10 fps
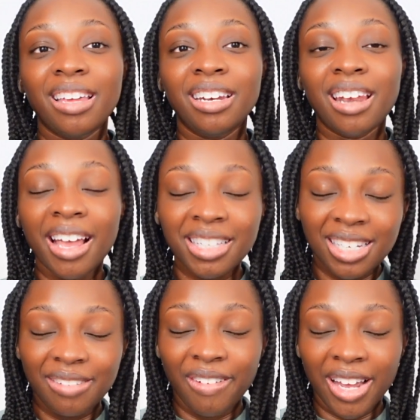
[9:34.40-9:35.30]

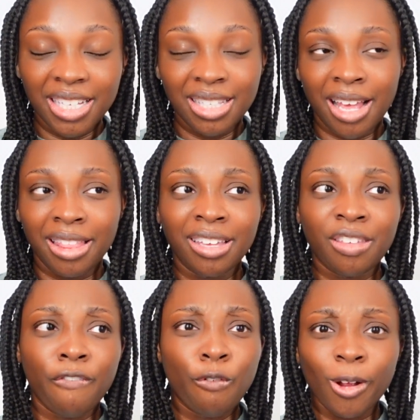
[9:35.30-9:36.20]
next advice, I think the
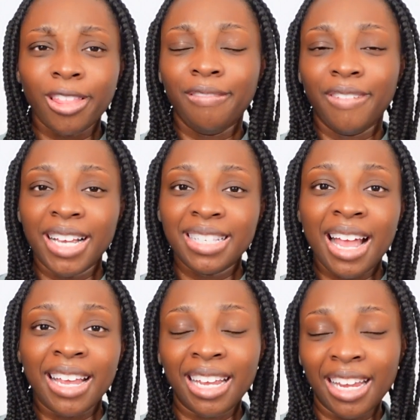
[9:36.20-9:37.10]
4th advice
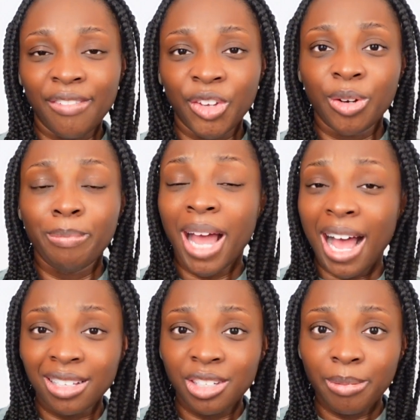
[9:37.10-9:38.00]
I can give you to
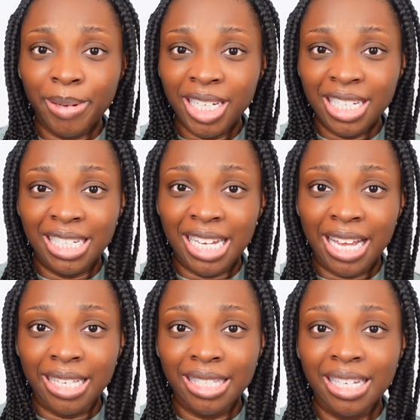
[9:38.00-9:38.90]
pass your PT
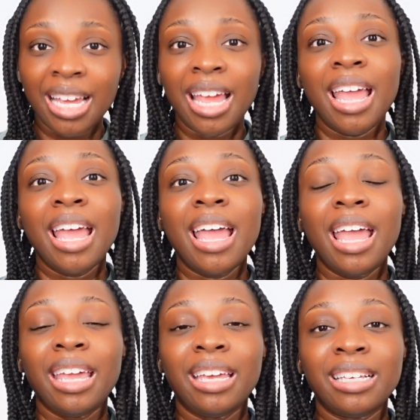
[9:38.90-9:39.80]
test
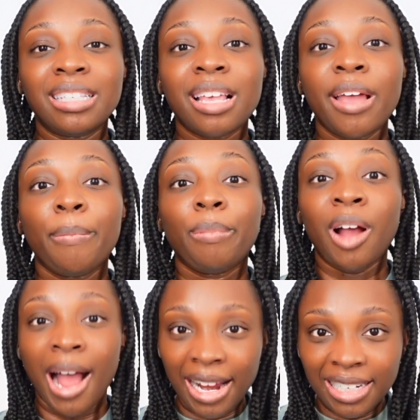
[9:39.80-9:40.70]
is
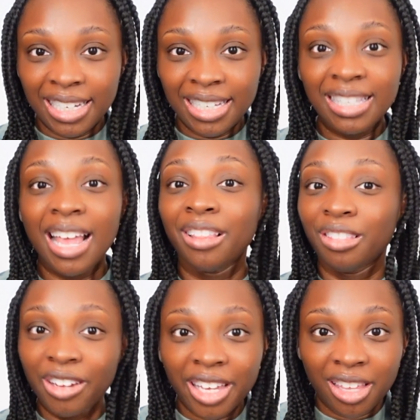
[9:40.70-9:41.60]
practice and
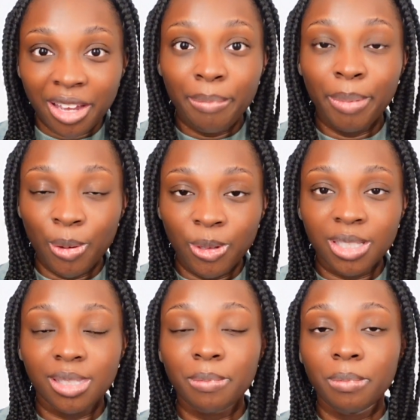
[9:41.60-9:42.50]
look at the
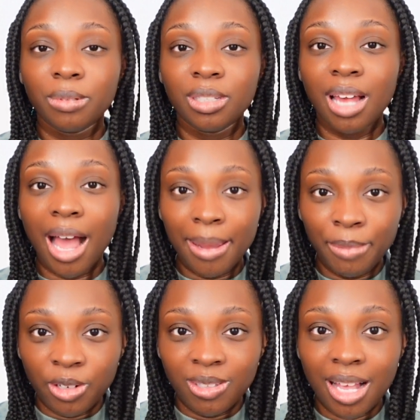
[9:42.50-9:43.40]
components. Time
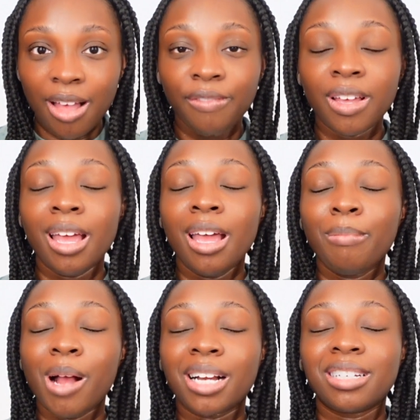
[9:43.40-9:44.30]
yourself,
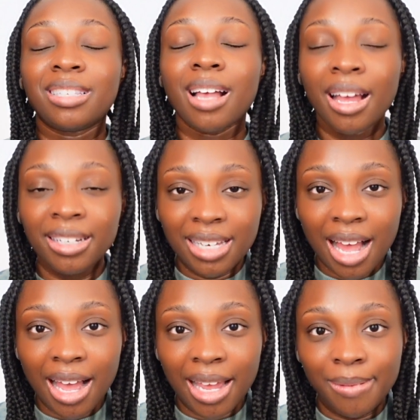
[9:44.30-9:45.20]
practice
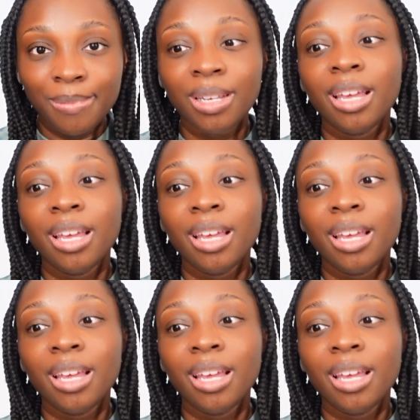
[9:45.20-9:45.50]
untimed,